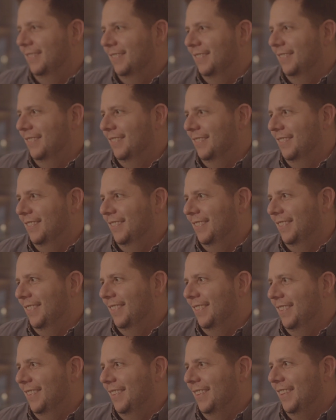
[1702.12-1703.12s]
Barry.
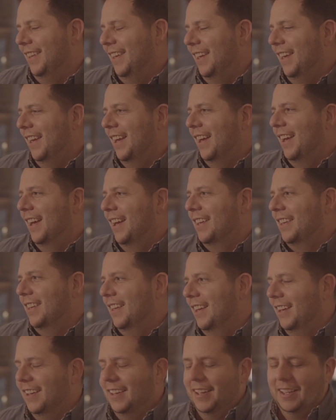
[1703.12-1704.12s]

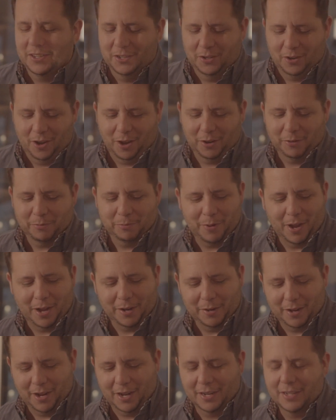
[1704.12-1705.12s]
And I reached out to
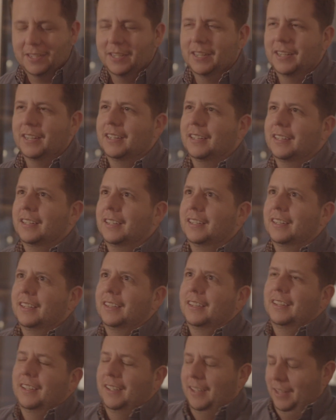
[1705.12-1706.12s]
Barry and
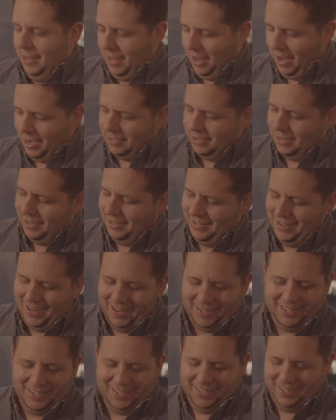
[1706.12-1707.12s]
I told him what I was
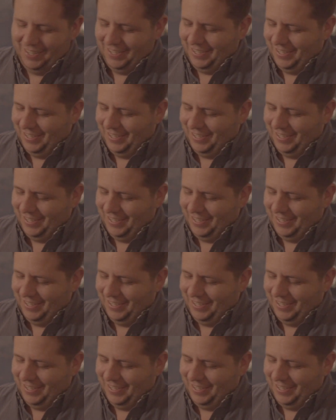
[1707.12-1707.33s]
about and told him